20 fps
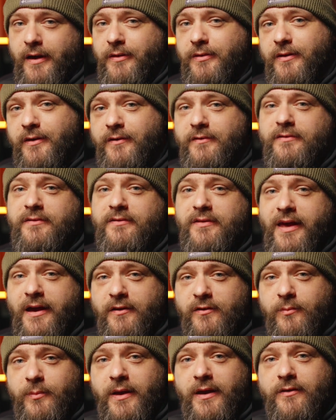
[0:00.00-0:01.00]
this
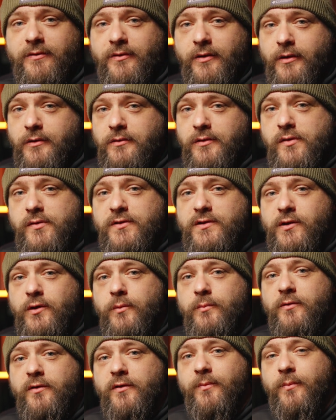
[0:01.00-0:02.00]
tech space on
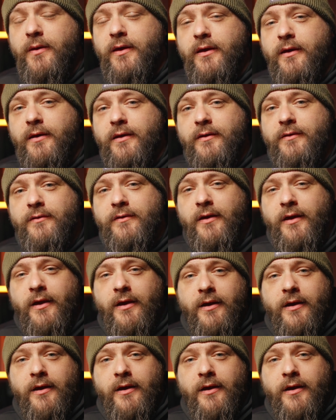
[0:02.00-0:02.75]
YouTube just because,